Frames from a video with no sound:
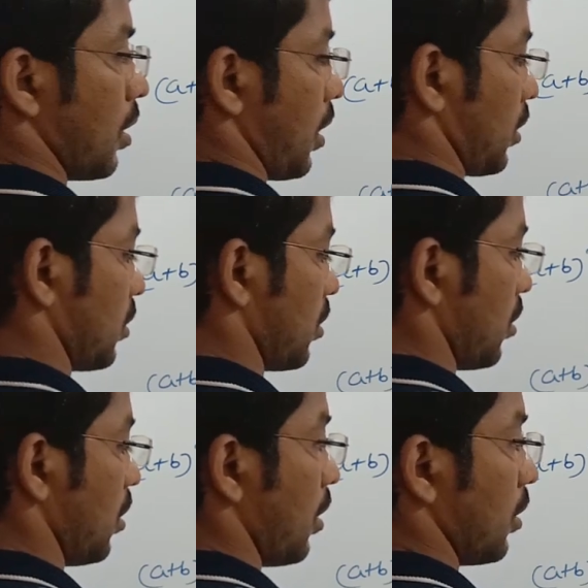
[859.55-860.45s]
Next,
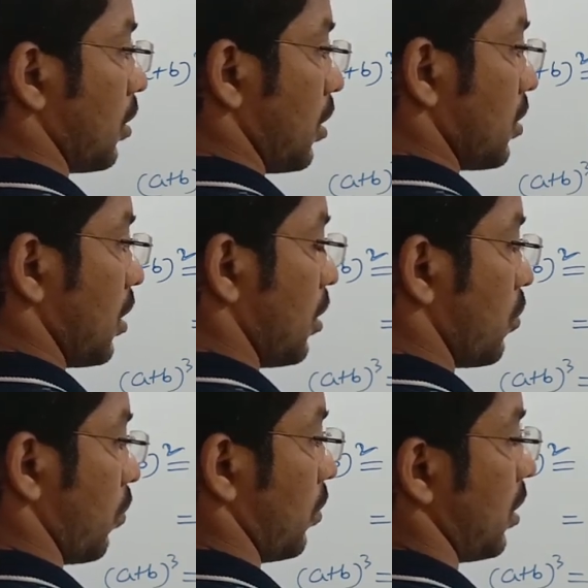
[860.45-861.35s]

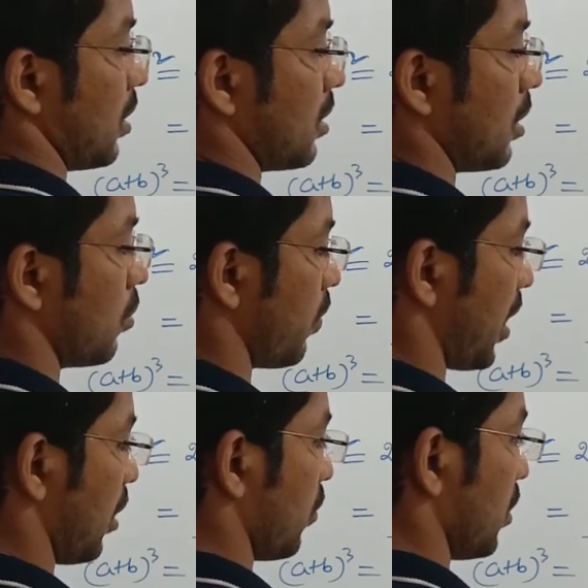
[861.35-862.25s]
3c2
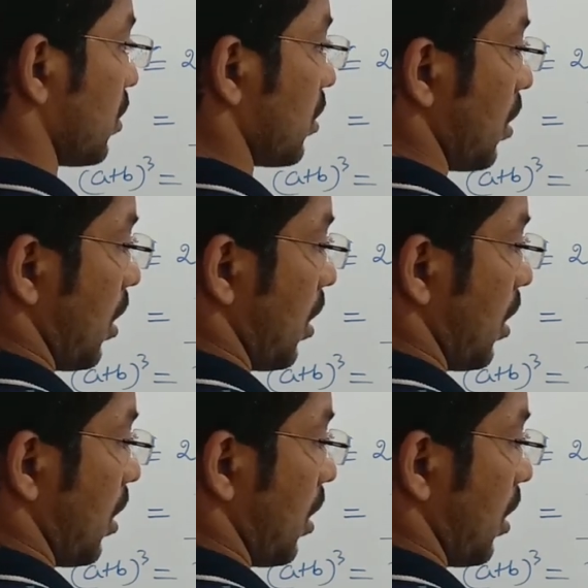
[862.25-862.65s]
value is